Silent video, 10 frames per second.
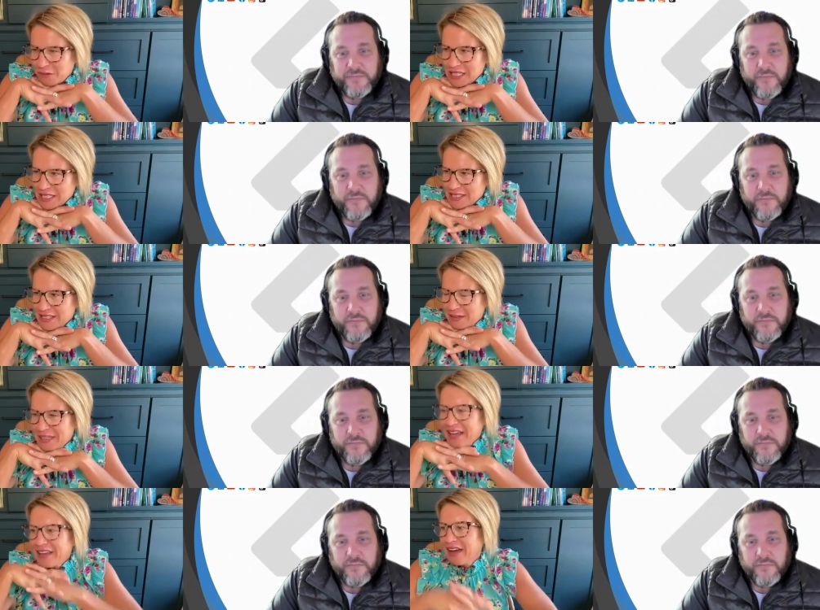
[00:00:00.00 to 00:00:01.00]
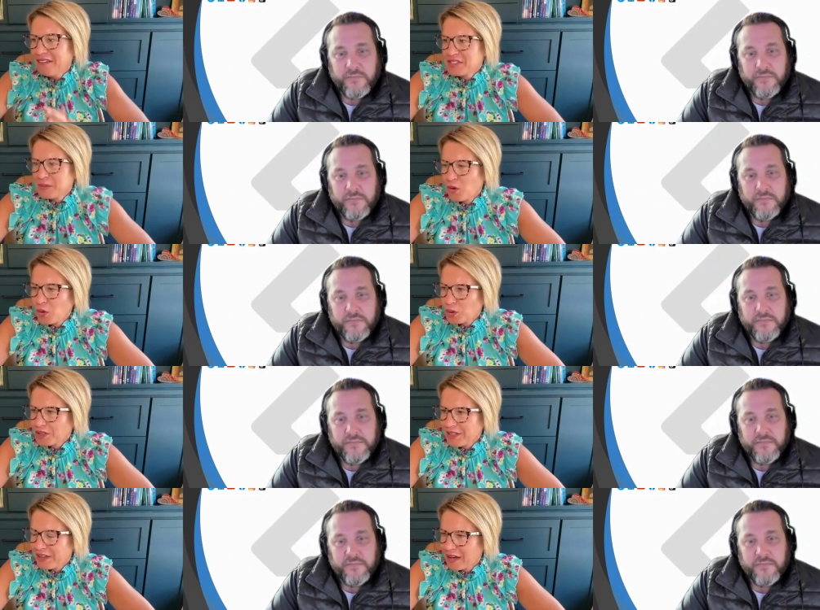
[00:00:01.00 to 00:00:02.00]
Speaker 1: what is, I mean, I have some
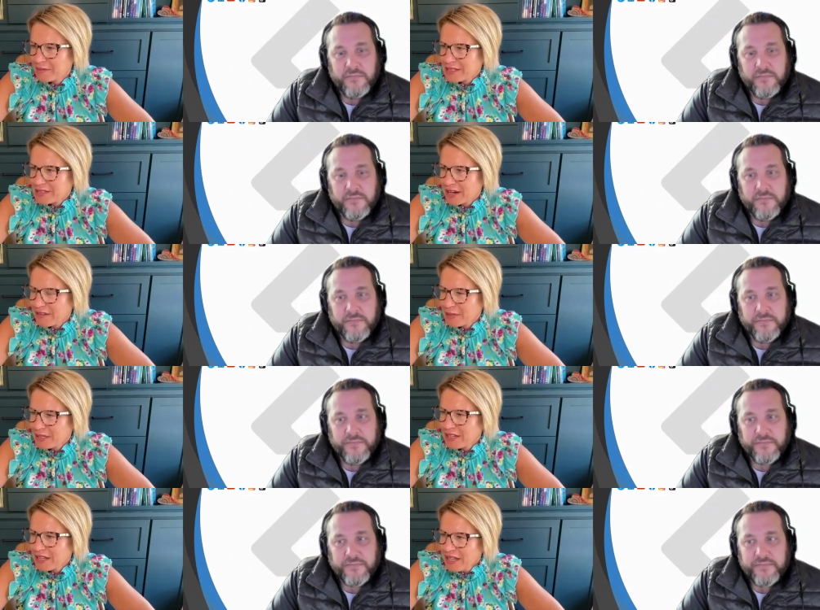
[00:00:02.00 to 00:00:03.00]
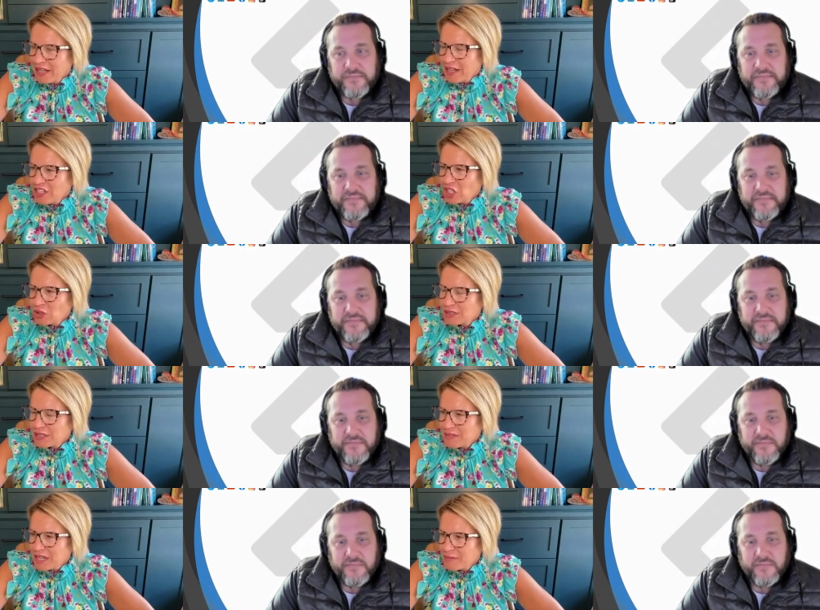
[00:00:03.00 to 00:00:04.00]
quirky habits that I've been, you know,
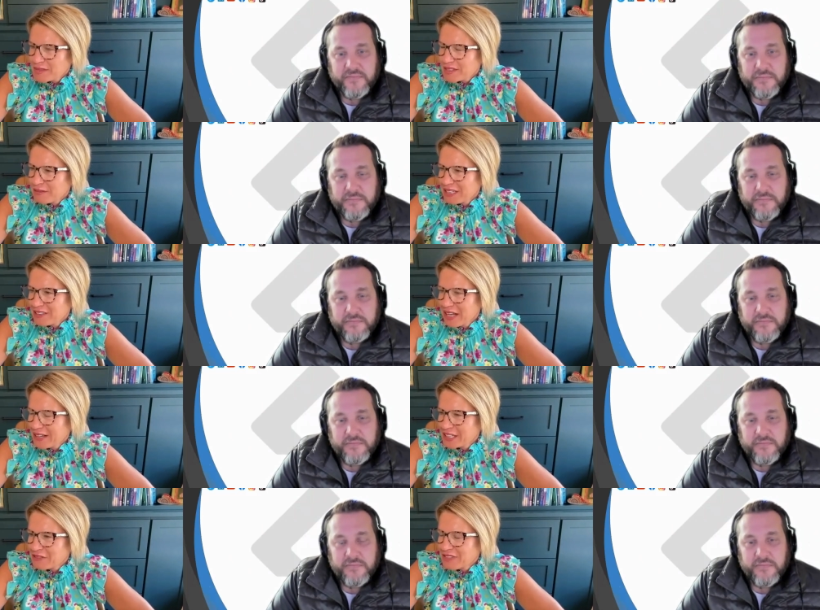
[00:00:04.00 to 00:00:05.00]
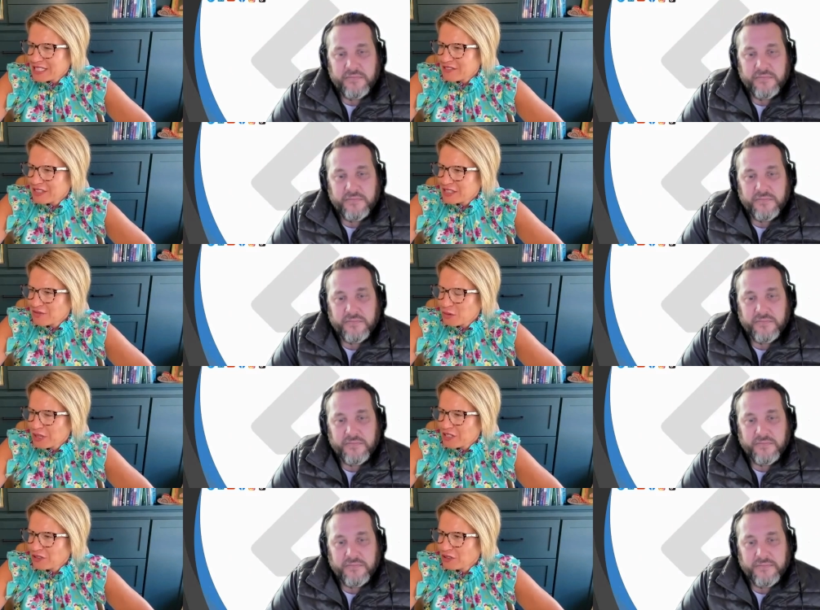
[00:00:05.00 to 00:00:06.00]
sometimes, well, I don't know if this fits for
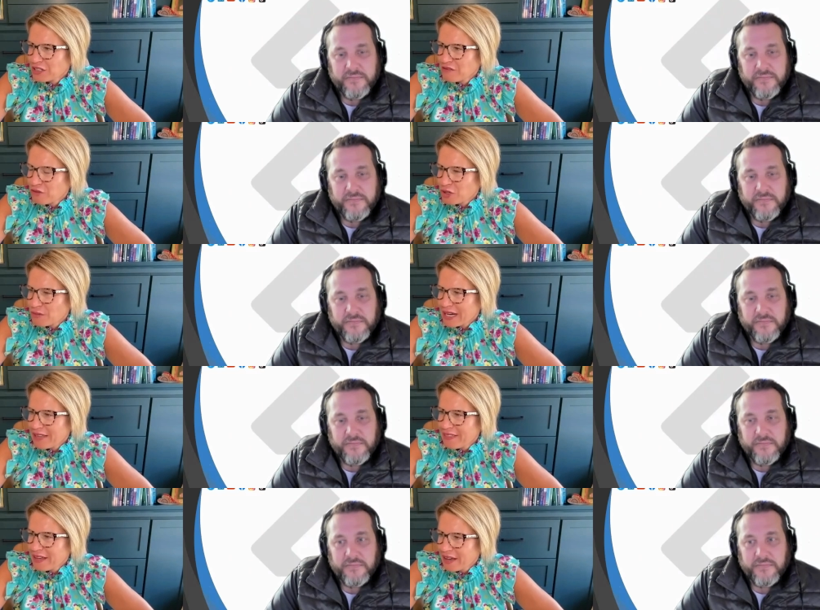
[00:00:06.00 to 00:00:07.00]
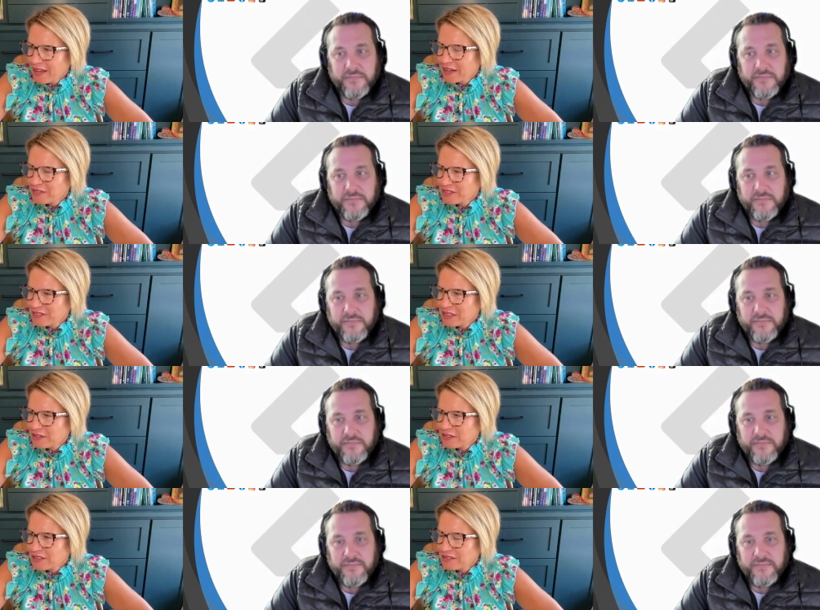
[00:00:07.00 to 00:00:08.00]
what you're looking for, but I think I have a,
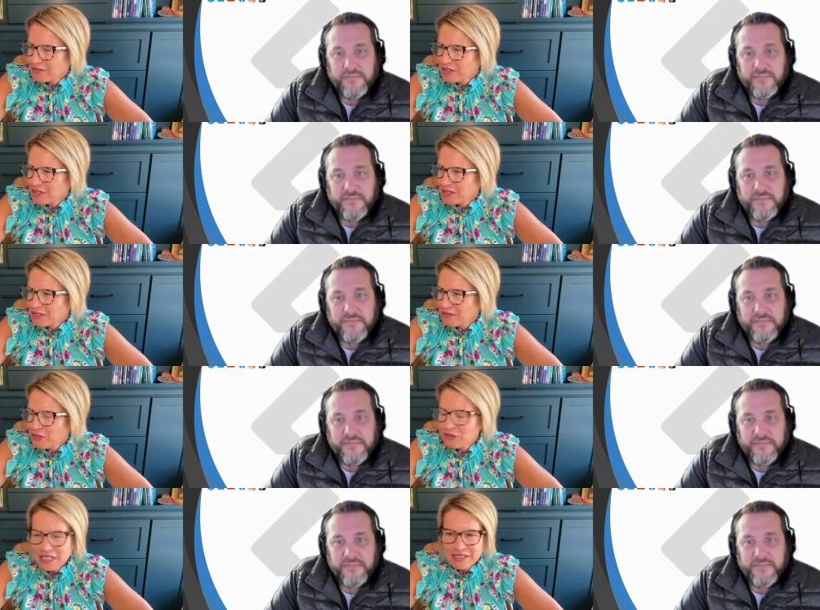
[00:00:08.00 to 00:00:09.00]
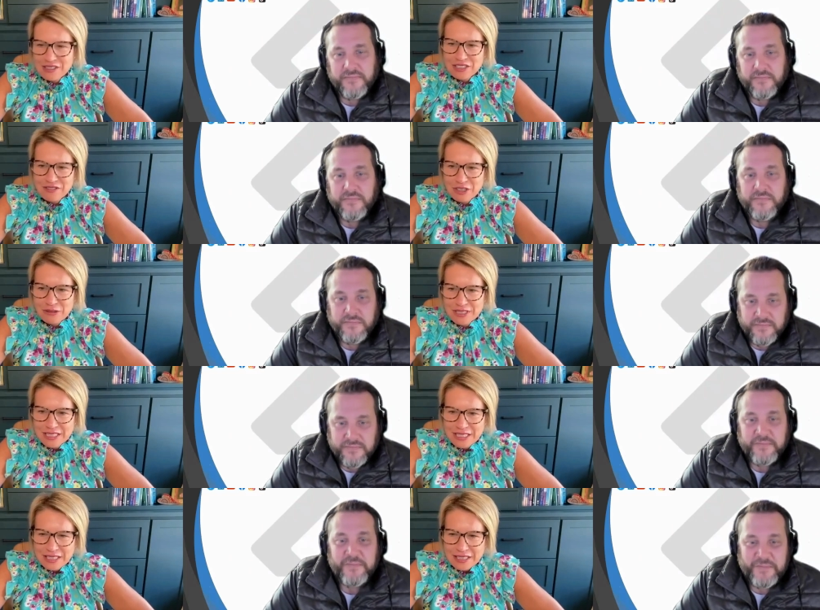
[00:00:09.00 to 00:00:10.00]
few layers of
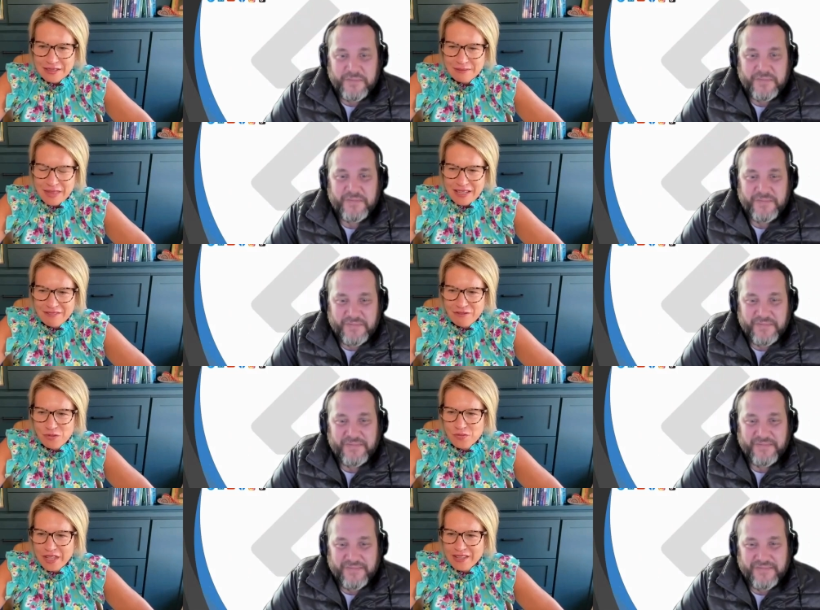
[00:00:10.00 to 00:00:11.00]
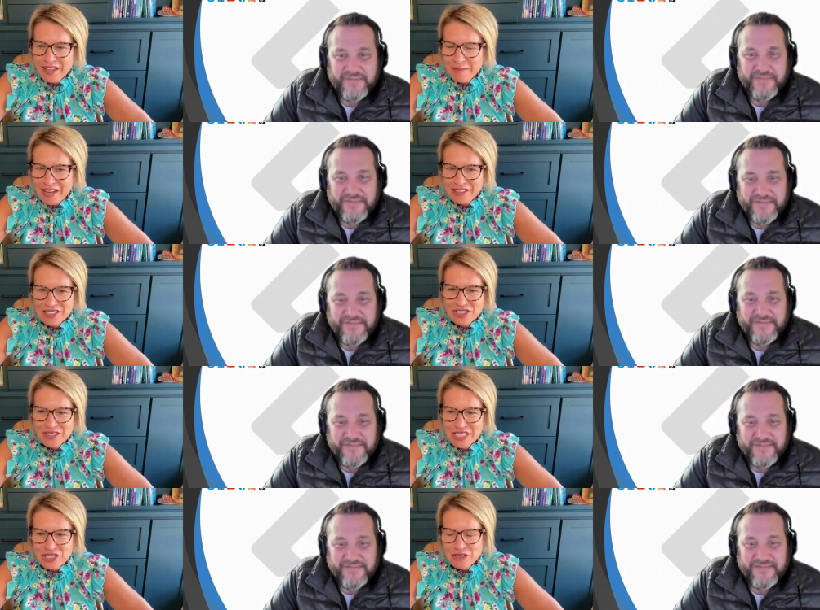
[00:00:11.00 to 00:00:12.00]
OCD. They, they come out in
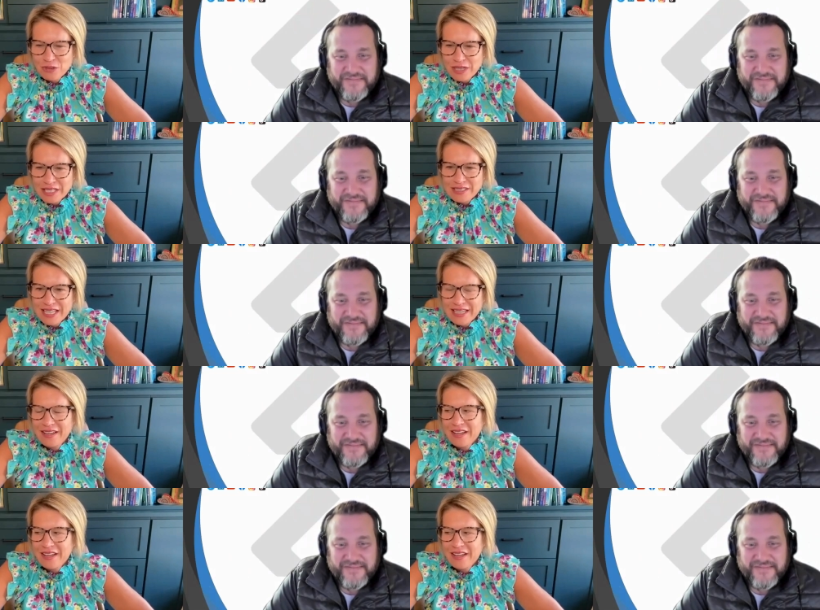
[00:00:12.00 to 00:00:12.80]
strange little ways. Like